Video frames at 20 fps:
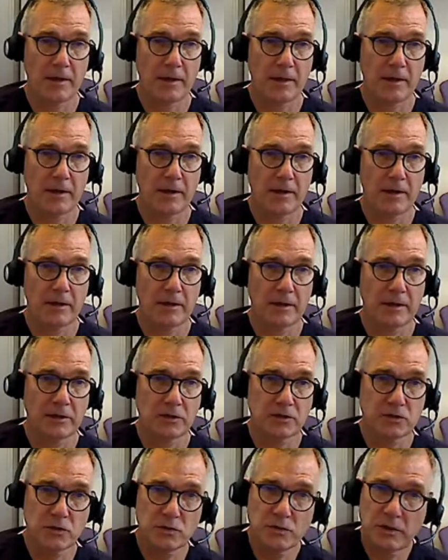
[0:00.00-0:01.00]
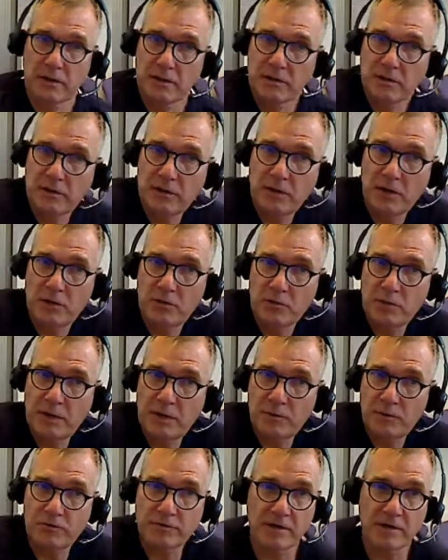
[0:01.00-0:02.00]
uh, in you know in
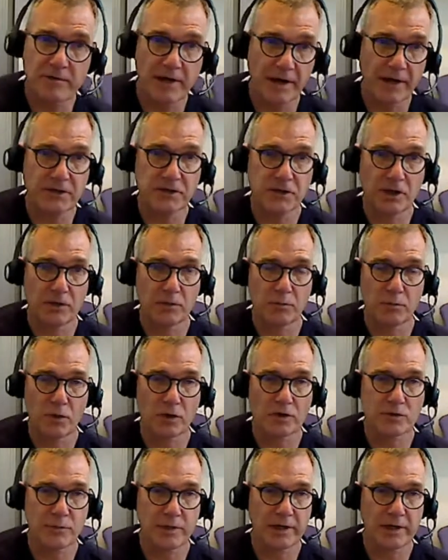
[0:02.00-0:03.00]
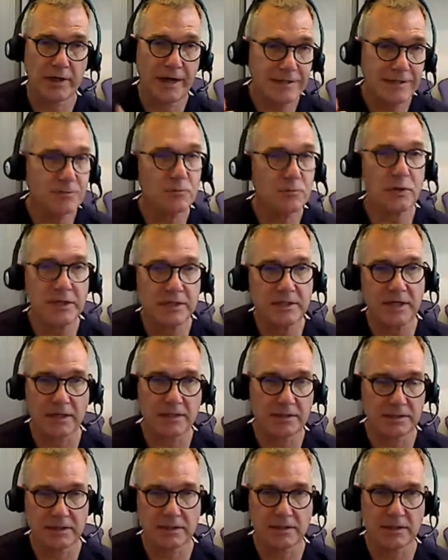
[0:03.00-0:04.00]
people who've never had chickenpox, but it hasn't been
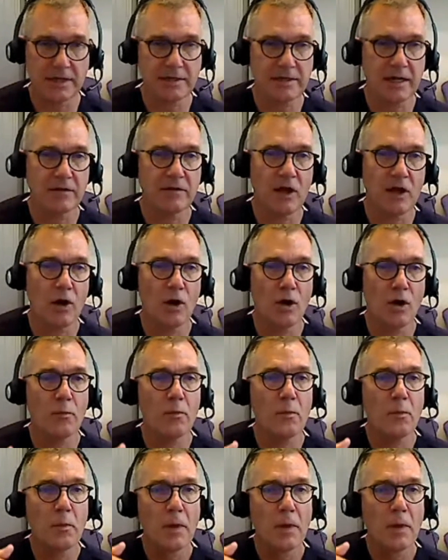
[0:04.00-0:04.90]
tested yet, and there are